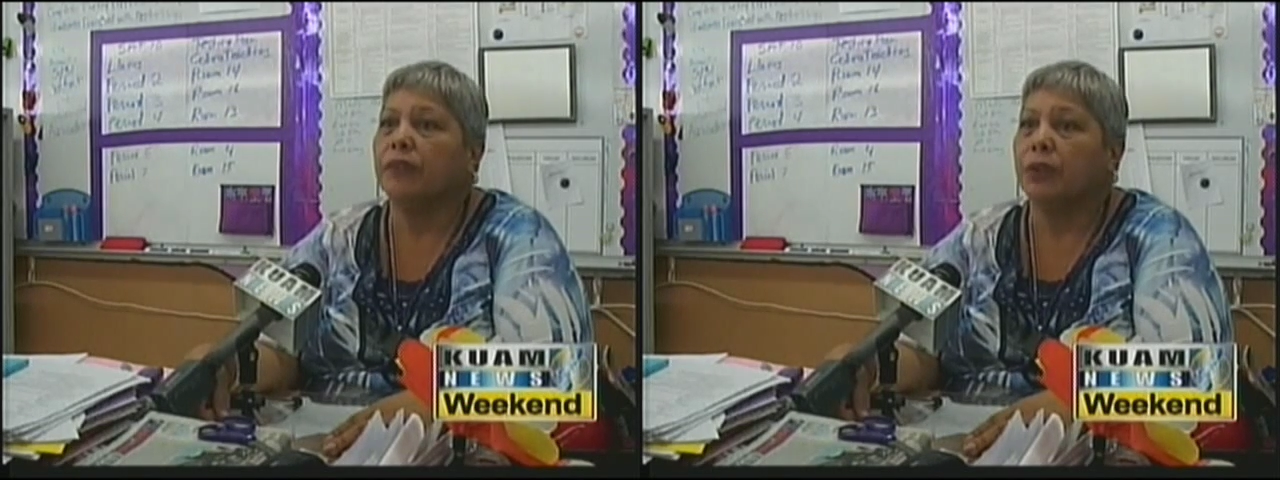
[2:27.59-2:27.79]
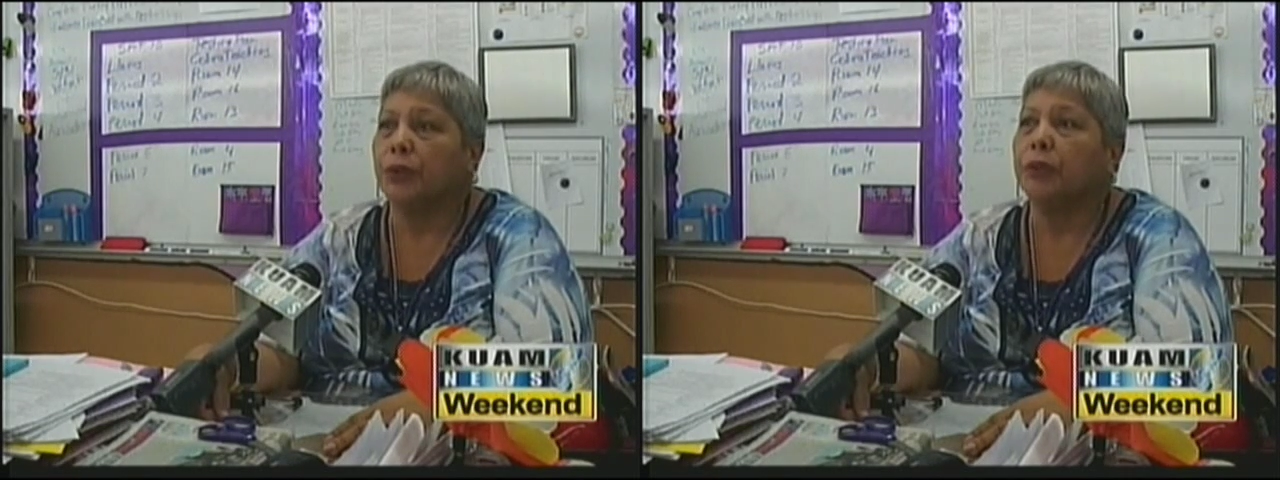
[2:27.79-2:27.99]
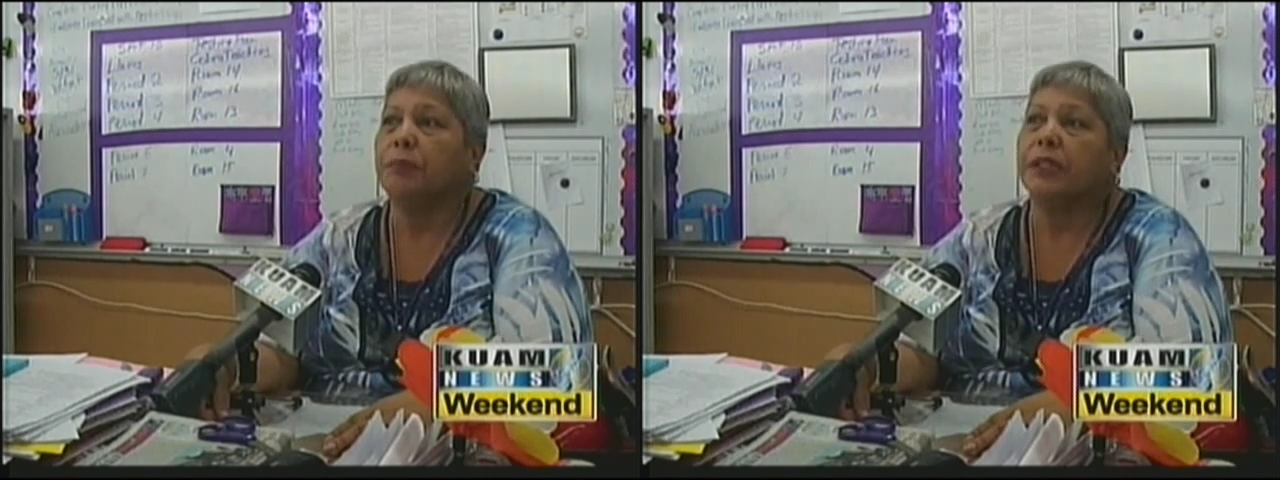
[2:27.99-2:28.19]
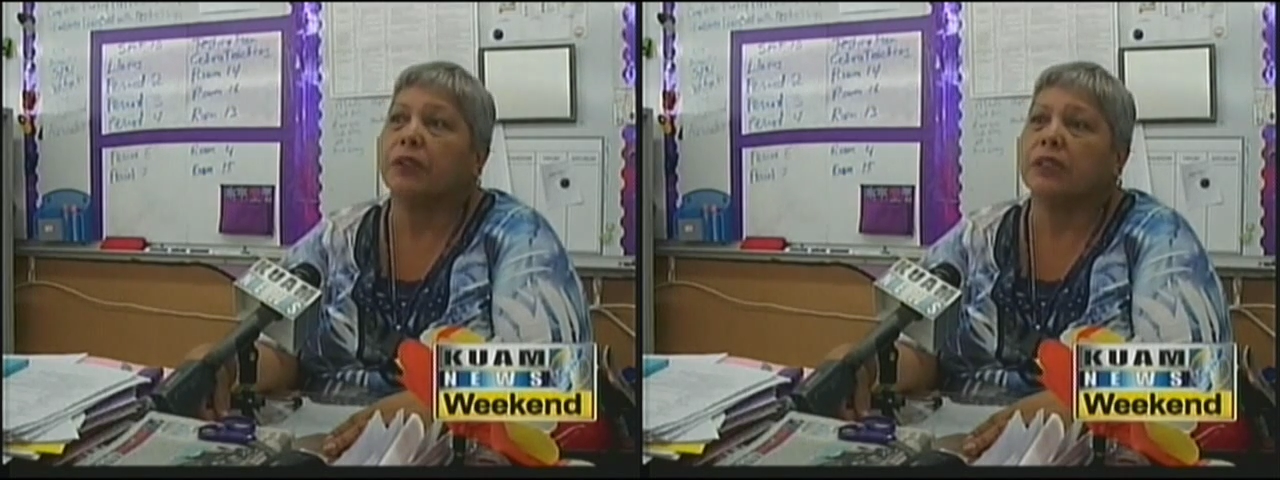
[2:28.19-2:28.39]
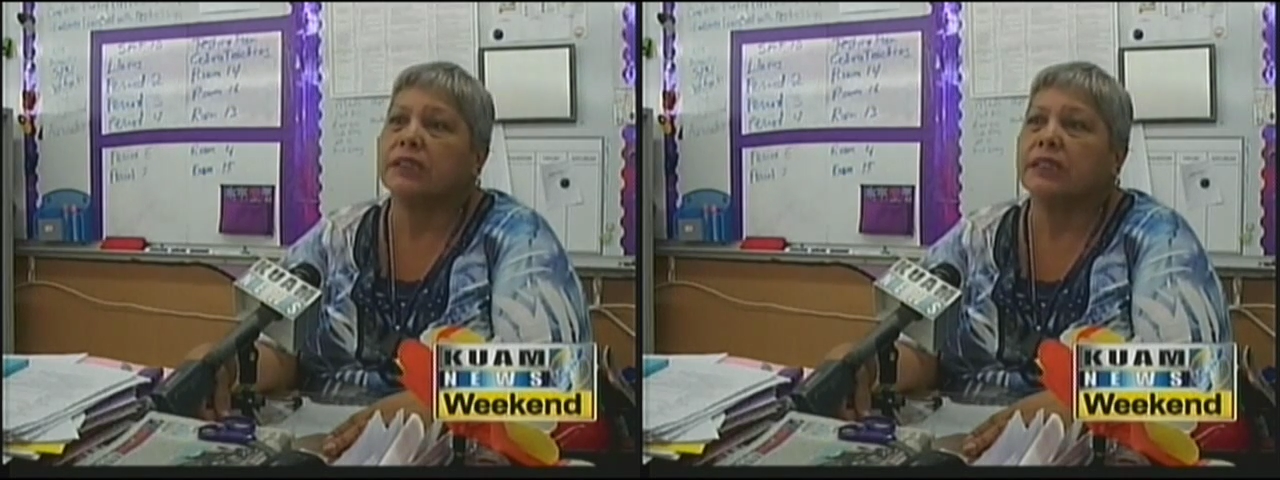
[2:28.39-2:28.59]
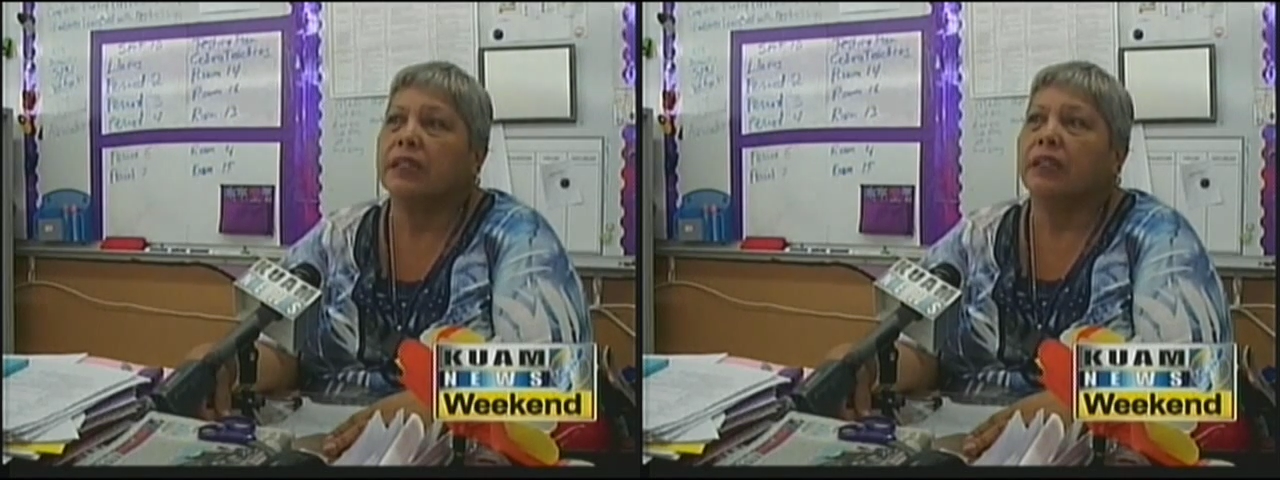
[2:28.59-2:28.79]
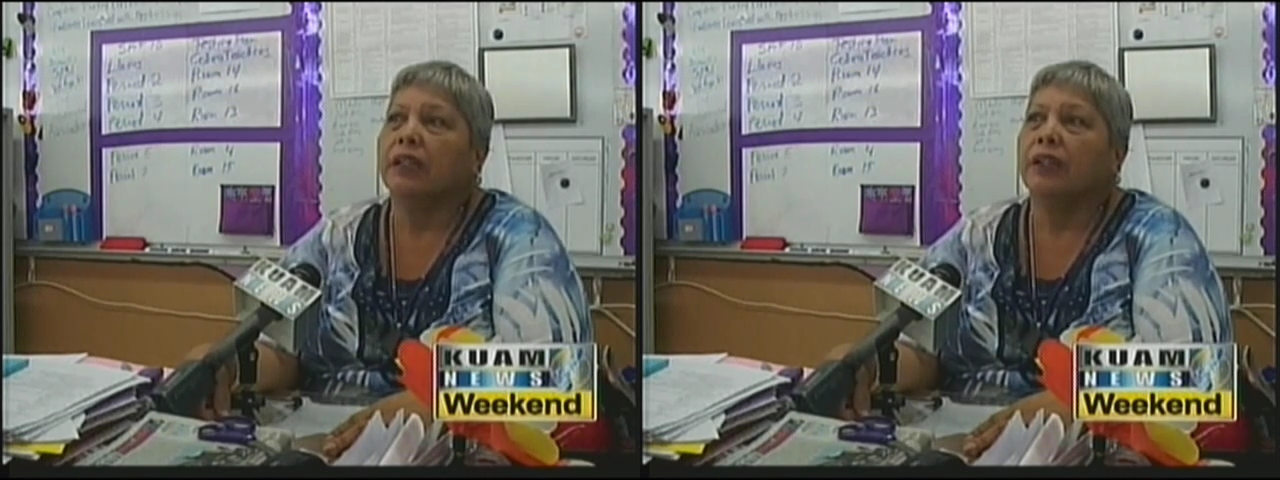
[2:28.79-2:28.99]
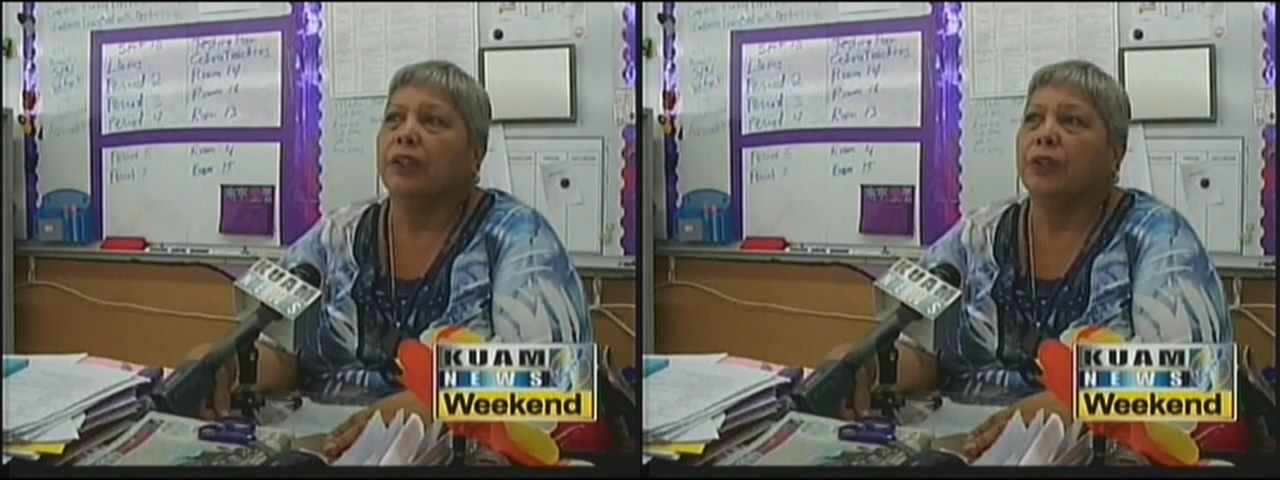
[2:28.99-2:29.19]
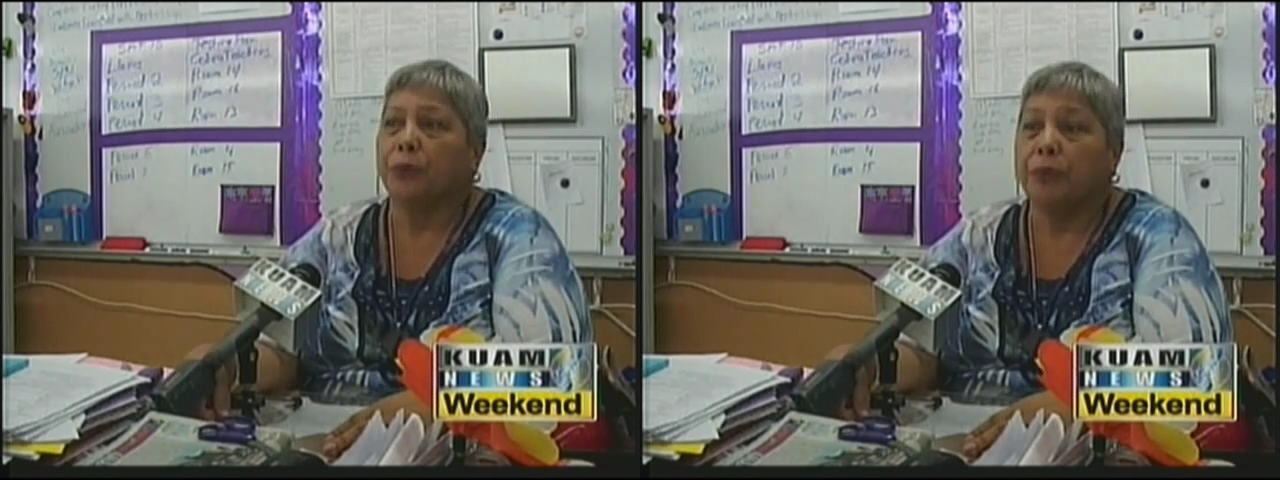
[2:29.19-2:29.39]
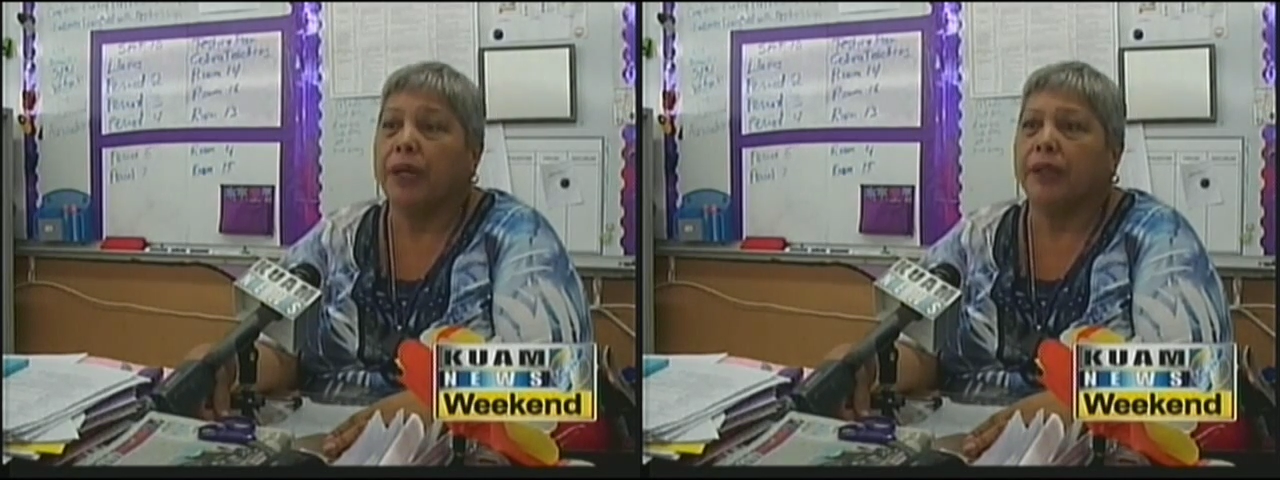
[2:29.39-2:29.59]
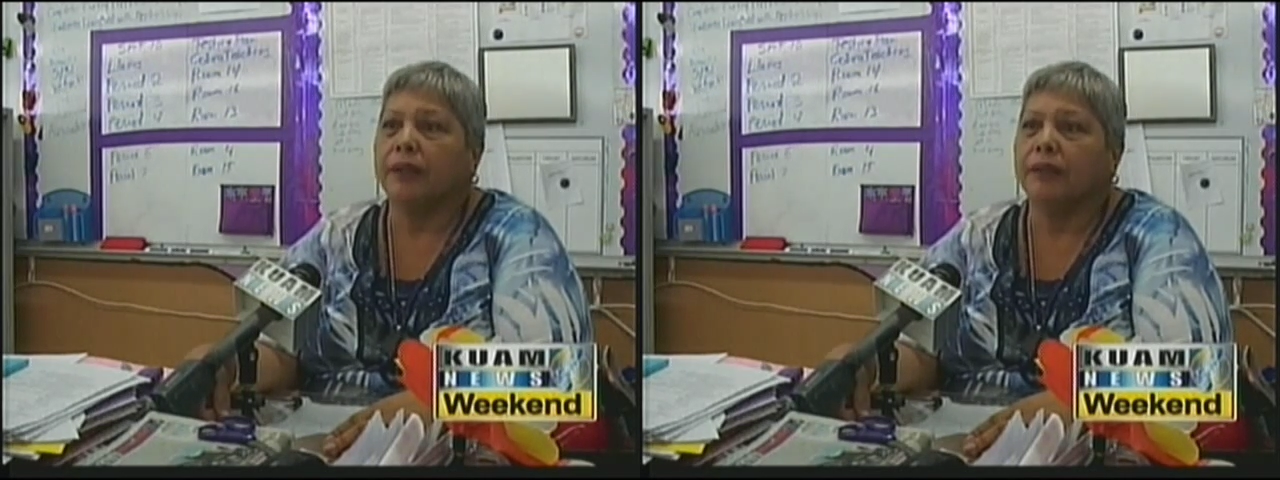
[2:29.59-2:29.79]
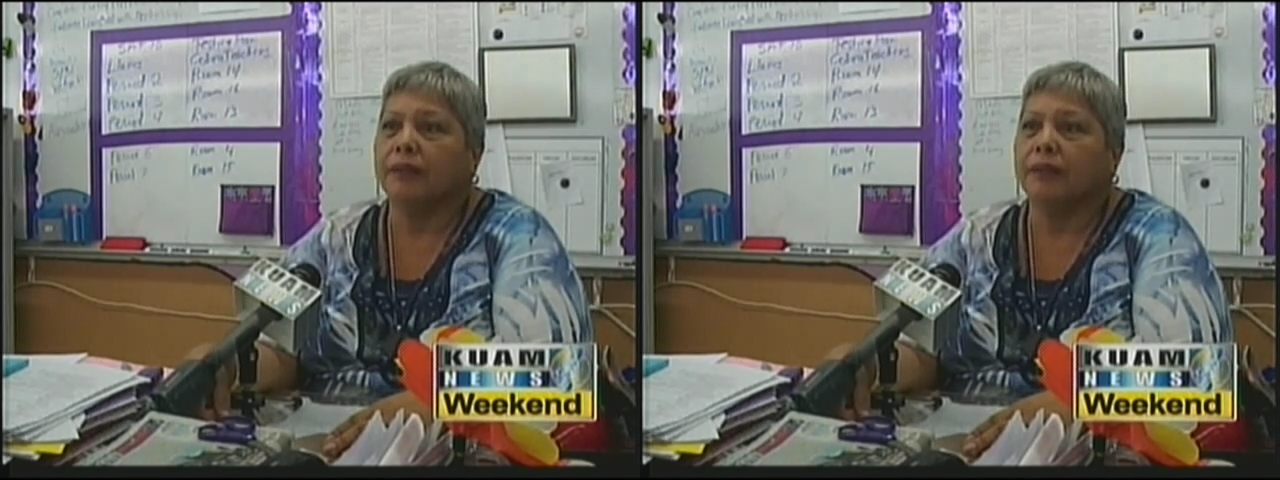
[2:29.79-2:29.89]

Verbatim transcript: learn because you're right.